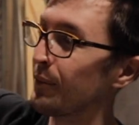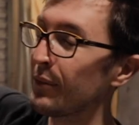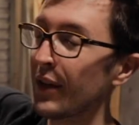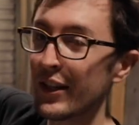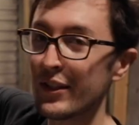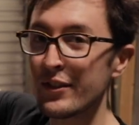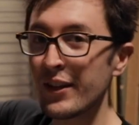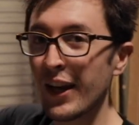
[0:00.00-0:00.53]
some
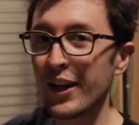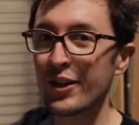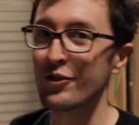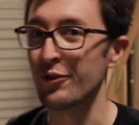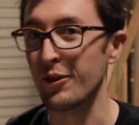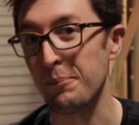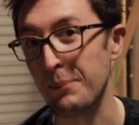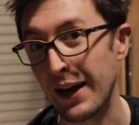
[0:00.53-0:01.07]
nice
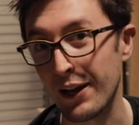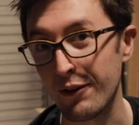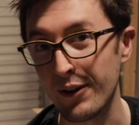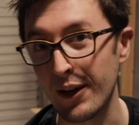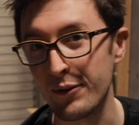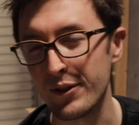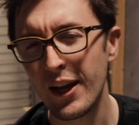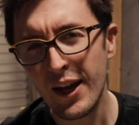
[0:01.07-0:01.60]
texture in the
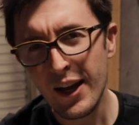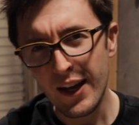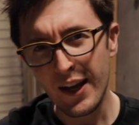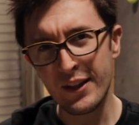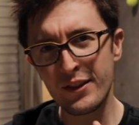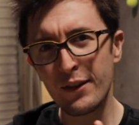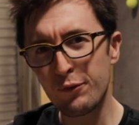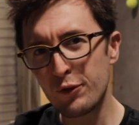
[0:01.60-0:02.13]
background,
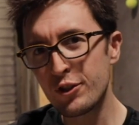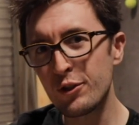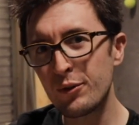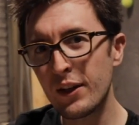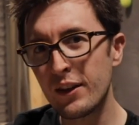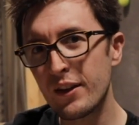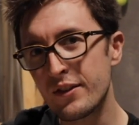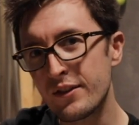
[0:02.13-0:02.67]
as if we're
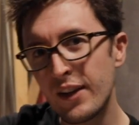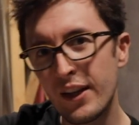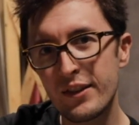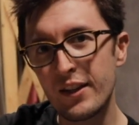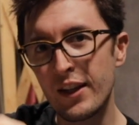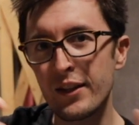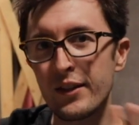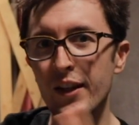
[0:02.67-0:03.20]
shooting this
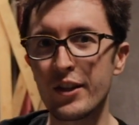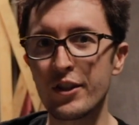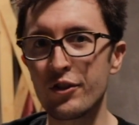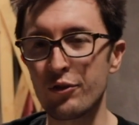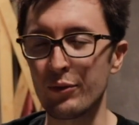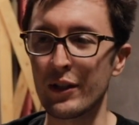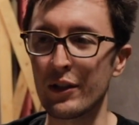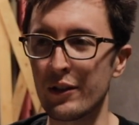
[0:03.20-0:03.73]
nice
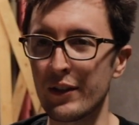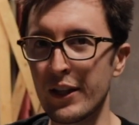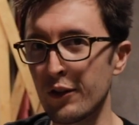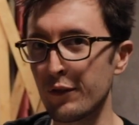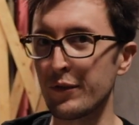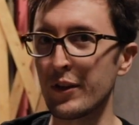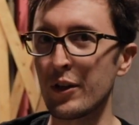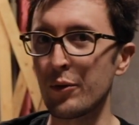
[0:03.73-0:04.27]
industrial
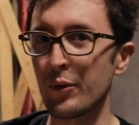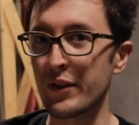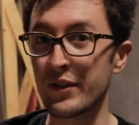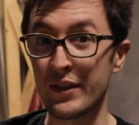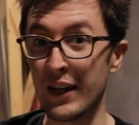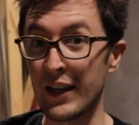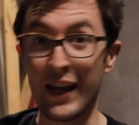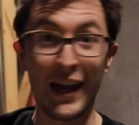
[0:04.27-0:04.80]
interview with,
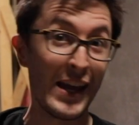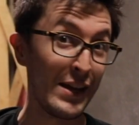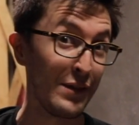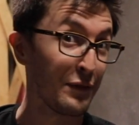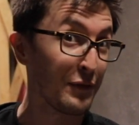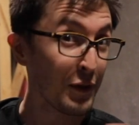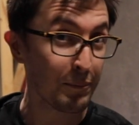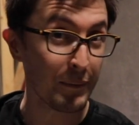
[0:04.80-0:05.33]
say,
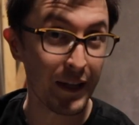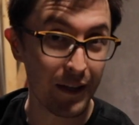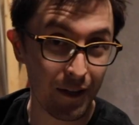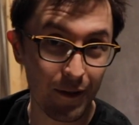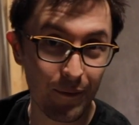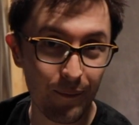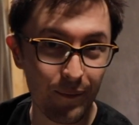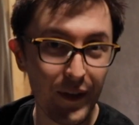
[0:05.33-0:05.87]
a
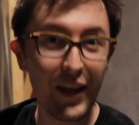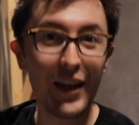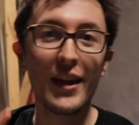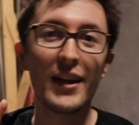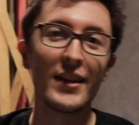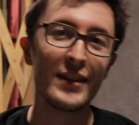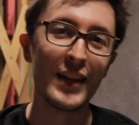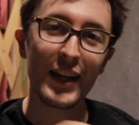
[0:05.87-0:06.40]
filmmaker.
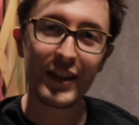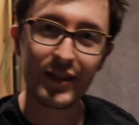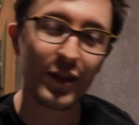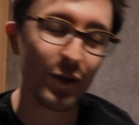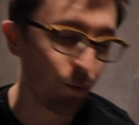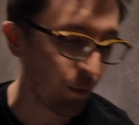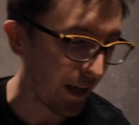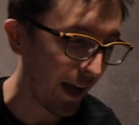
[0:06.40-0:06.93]

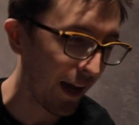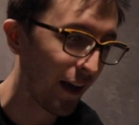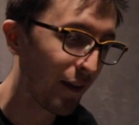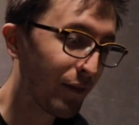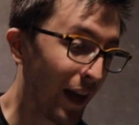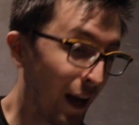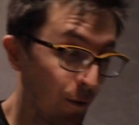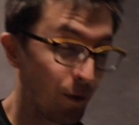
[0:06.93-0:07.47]
Next, we
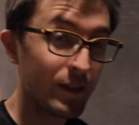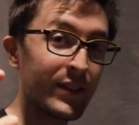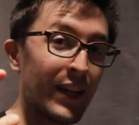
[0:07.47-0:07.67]
have our